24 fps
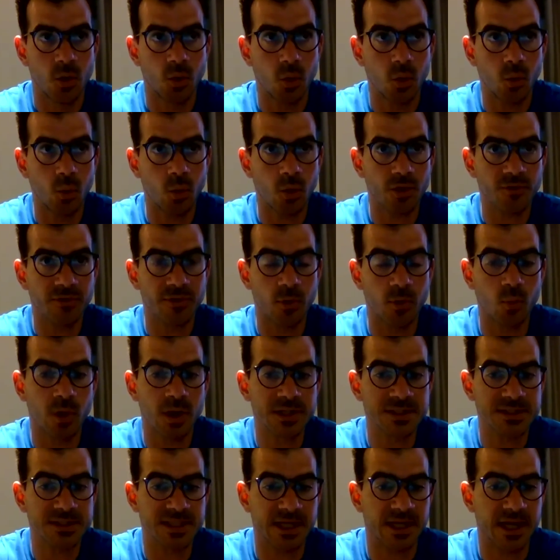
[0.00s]
who were the
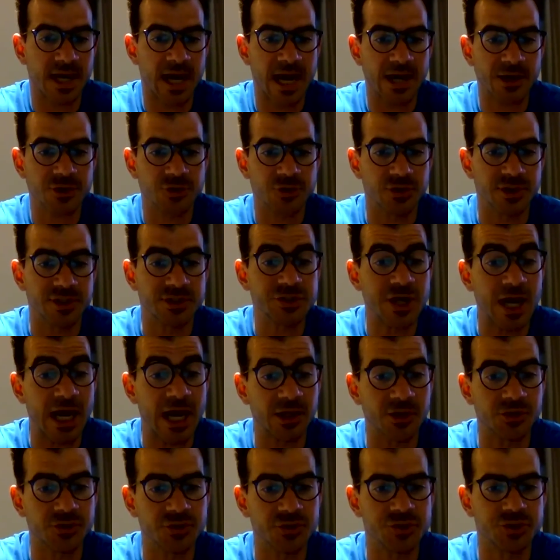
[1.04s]
ones that actually
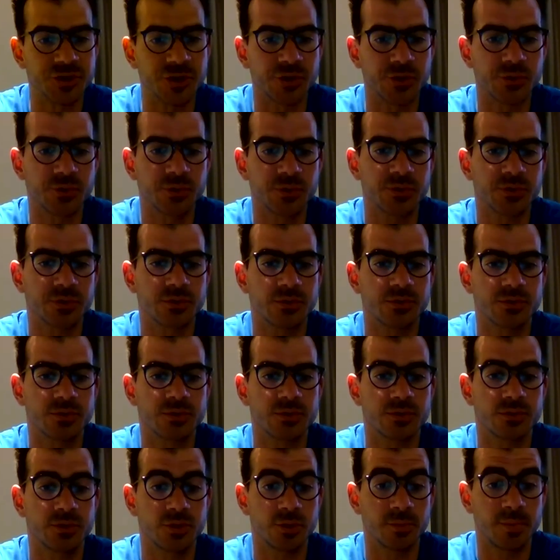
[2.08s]
challenged you
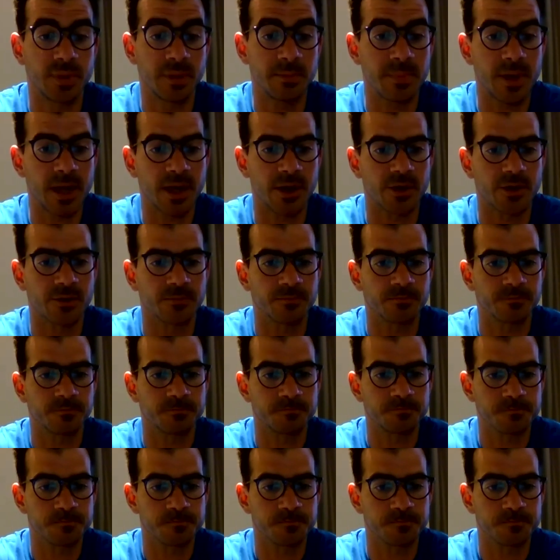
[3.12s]
to be better?